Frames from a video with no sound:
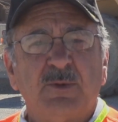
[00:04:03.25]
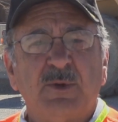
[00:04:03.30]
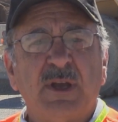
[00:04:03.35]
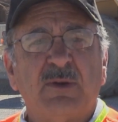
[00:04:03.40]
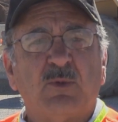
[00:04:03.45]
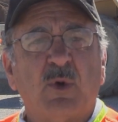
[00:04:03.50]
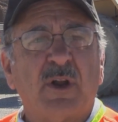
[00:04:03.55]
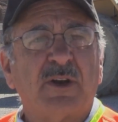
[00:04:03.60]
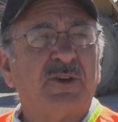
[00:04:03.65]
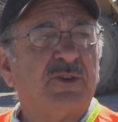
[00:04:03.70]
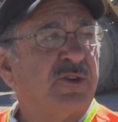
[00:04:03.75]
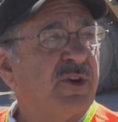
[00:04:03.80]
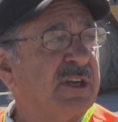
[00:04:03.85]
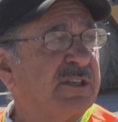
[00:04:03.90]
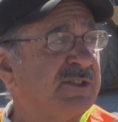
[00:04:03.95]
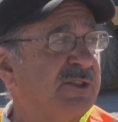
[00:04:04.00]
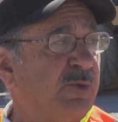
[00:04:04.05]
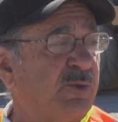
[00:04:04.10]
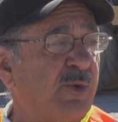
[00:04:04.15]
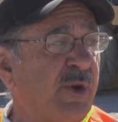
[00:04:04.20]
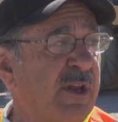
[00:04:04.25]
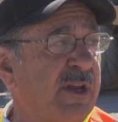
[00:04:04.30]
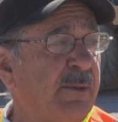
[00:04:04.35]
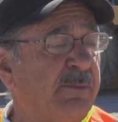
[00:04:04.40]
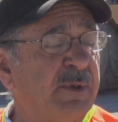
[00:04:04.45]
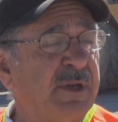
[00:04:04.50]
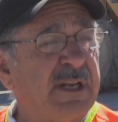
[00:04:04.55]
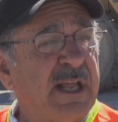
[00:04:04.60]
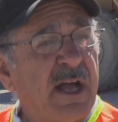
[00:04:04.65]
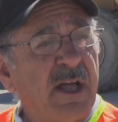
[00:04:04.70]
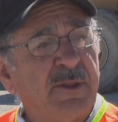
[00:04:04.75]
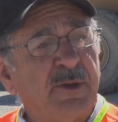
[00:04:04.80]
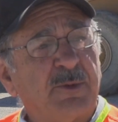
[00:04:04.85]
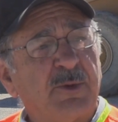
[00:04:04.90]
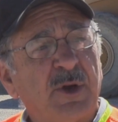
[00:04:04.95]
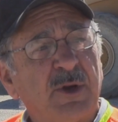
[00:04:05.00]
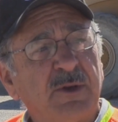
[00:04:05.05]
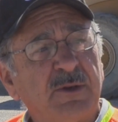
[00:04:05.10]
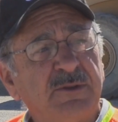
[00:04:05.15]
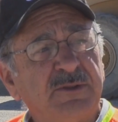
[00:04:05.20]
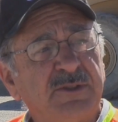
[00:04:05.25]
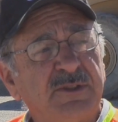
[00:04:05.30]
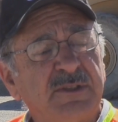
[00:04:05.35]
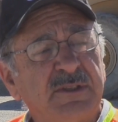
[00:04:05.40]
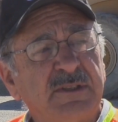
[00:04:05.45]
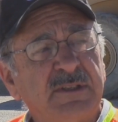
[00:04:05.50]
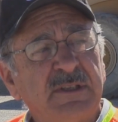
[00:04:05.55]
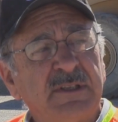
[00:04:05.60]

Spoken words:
We have water trucks that run up and down the roads,